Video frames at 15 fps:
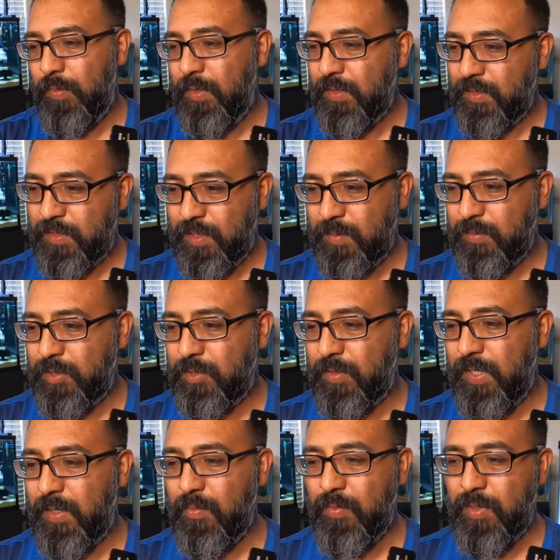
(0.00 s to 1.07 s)
The
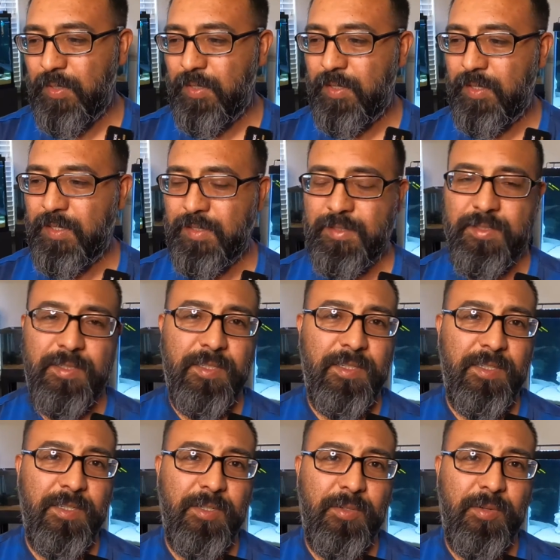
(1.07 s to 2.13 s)
substrate, whether it's
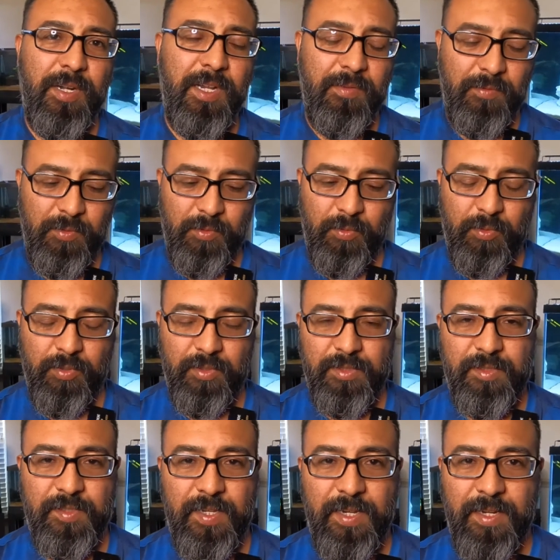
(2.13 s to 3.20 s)
gravel or
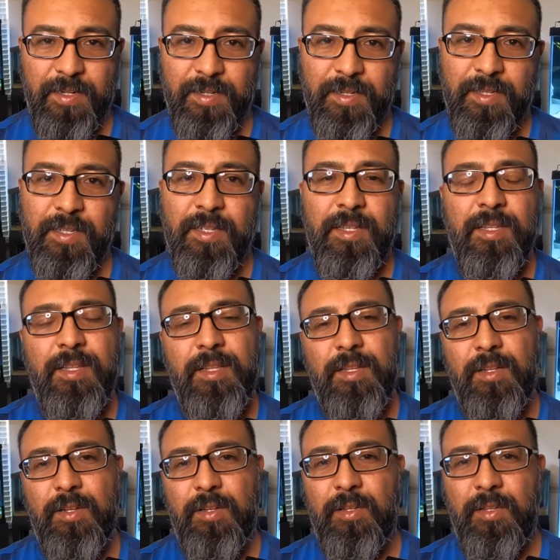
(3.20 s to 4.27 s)
sand,
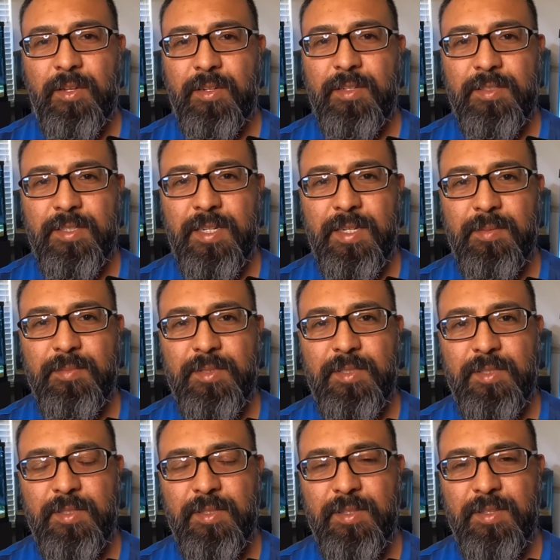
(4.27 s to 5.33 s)
a lot of times